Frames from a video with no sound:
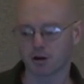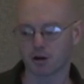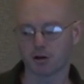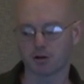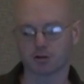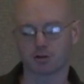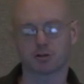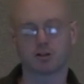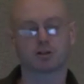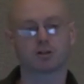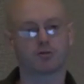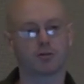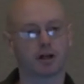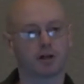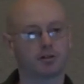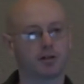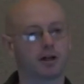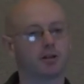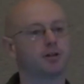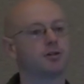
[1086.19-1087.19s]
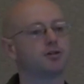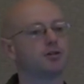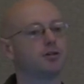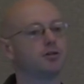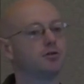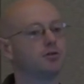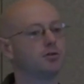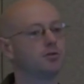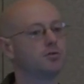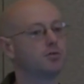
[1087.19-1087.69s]
So the direct energy
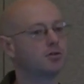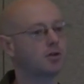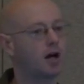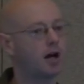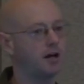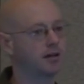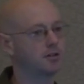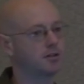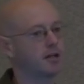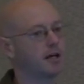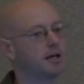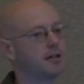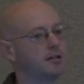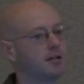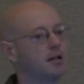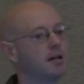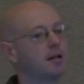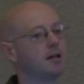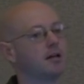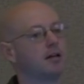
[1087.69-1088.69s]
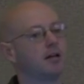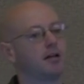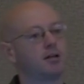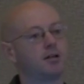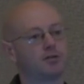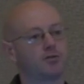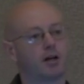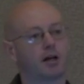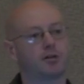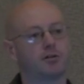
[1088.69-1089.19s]
is used on-site.
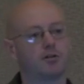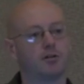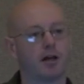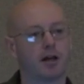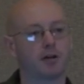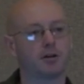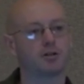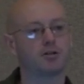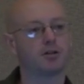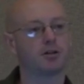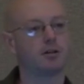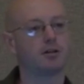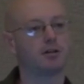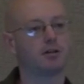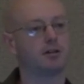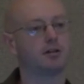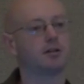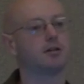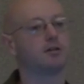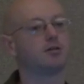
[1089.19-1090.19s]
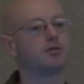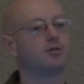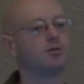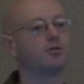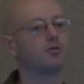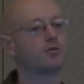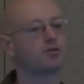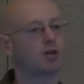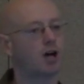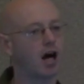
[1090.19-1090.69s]
Indirect energy is
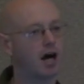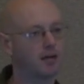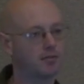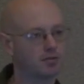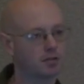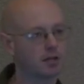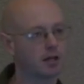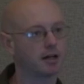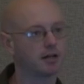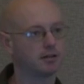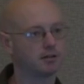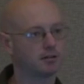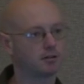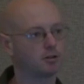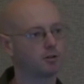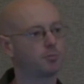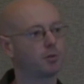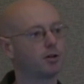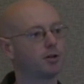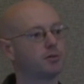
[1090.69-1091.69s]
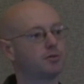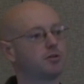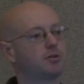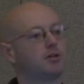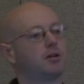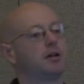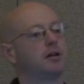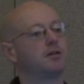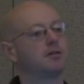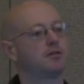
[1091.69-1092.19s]
used off-site to produce
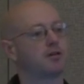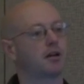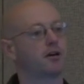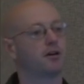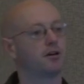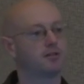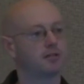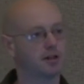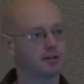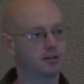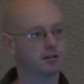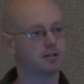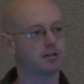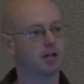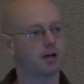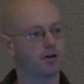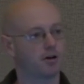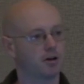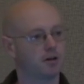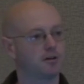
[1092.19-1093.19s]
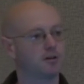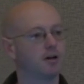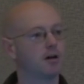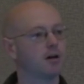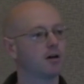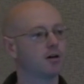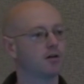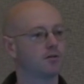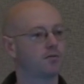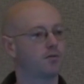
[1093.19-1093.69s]
things that are necessary
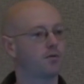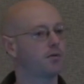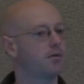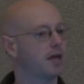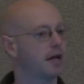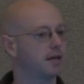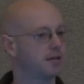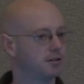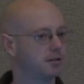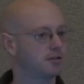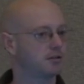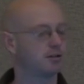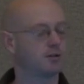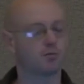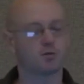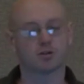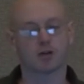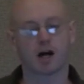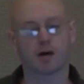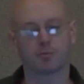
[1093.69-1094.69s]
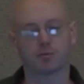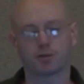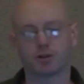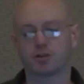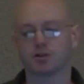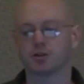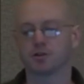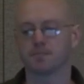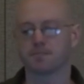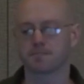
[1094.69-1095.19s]
for that system's
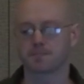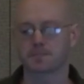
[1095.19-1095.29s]
operation.